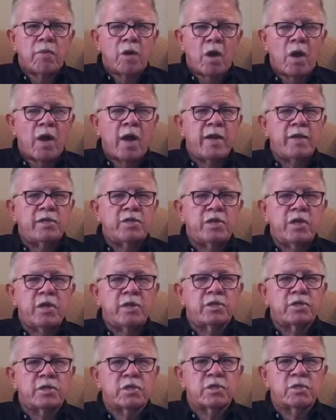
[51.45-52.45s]
Behind
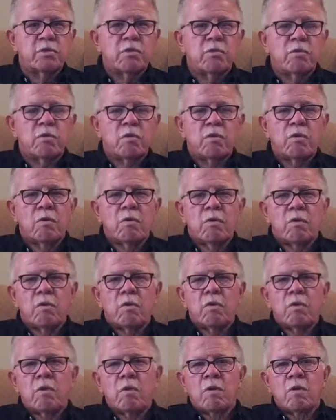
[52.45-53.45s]
Jesus
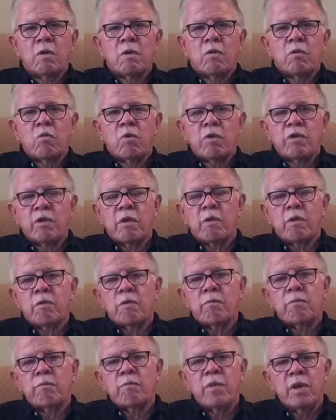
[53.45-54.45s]
were the
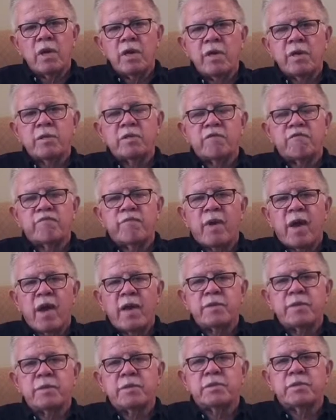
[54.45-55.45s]
millions of
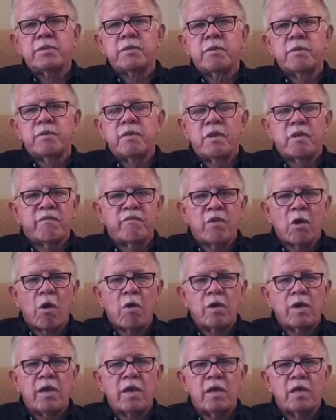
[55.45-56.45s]
martyrs that have
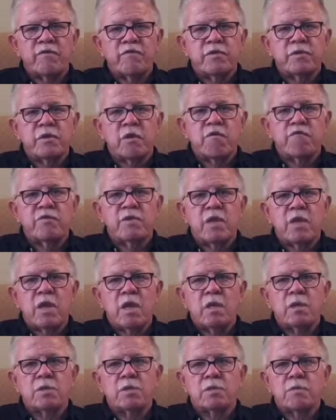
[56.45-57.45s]
gone ahead of us over the
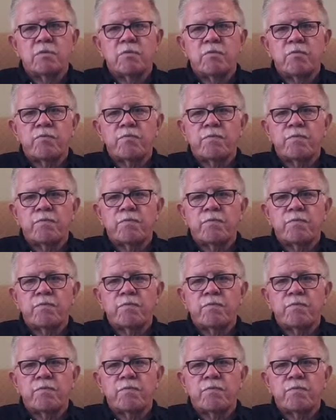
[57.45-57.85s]
years.